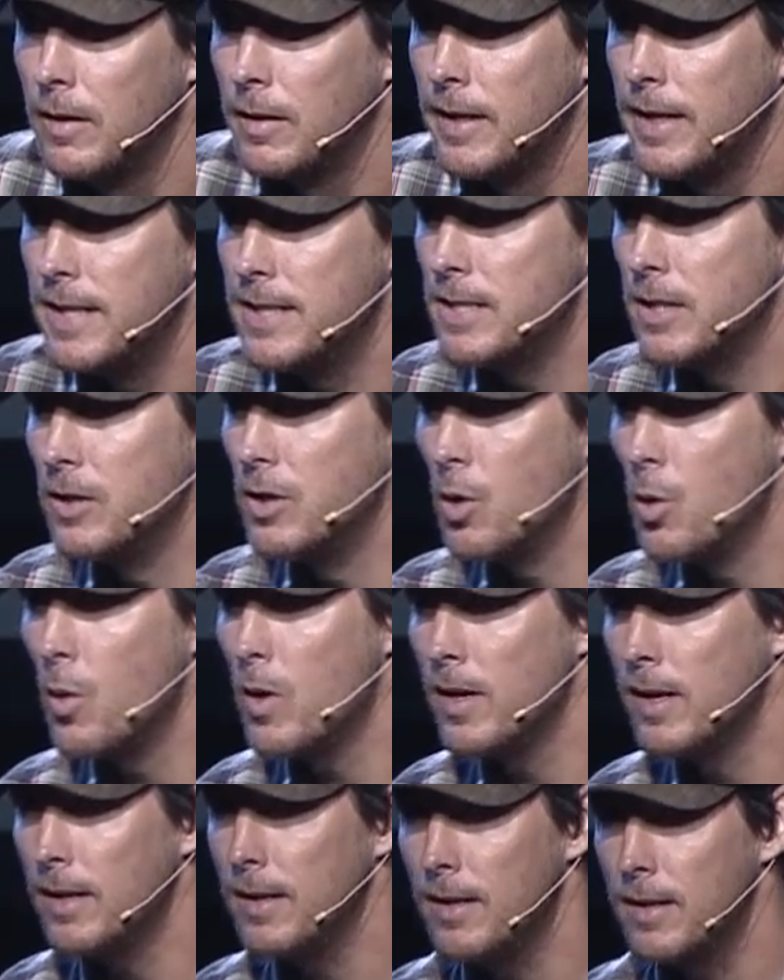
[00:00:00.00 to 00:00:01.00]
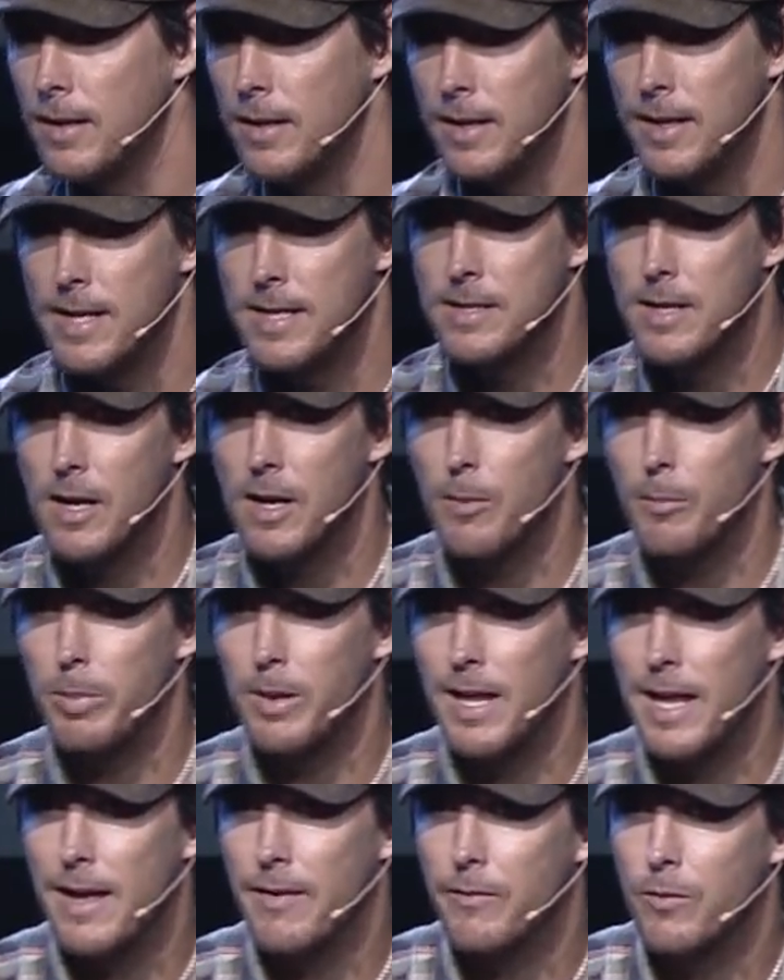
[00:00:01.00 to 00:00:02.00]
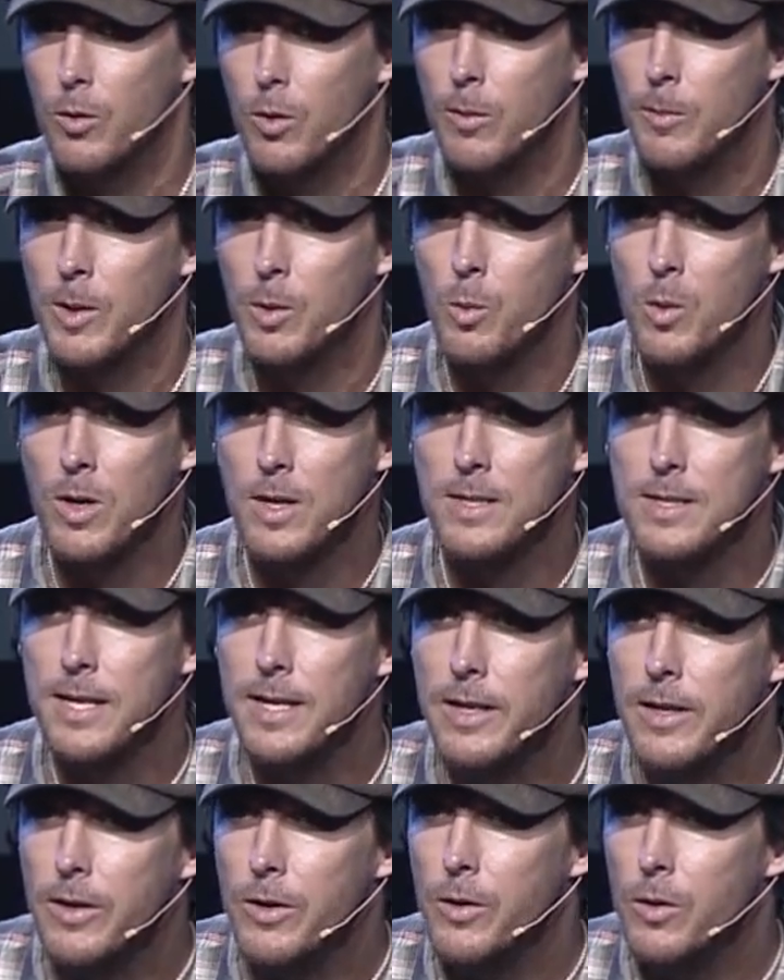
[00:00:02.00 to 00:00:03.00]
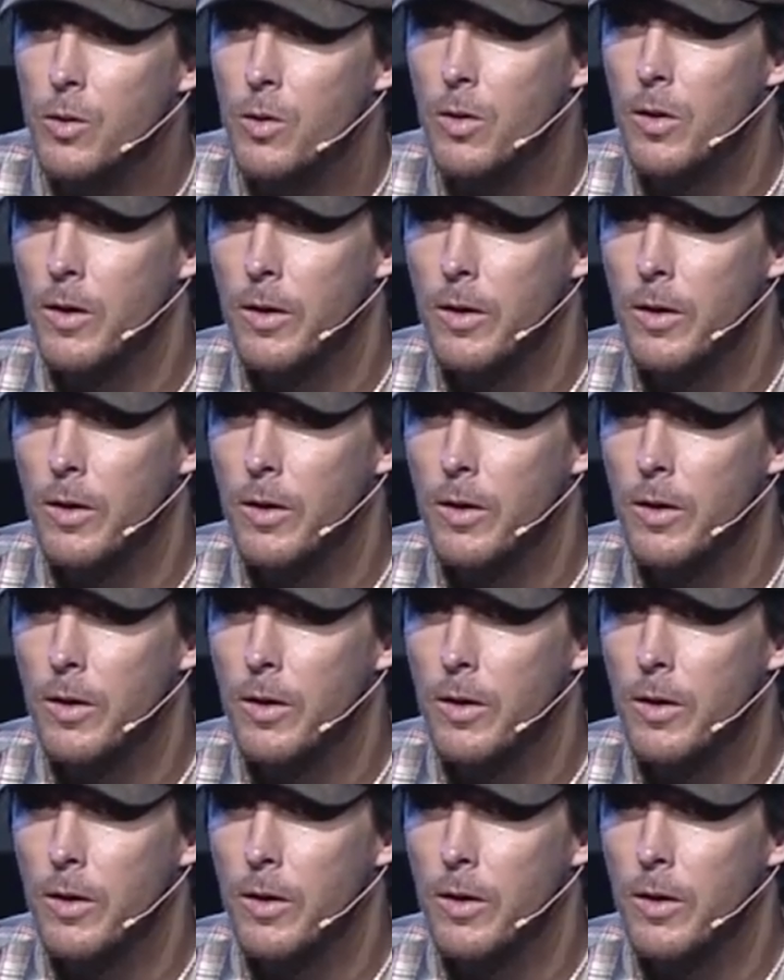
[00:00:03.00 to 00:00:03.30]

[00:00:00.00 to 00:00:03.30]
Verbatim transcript: He's anointed, he's got a platform, and what does he do?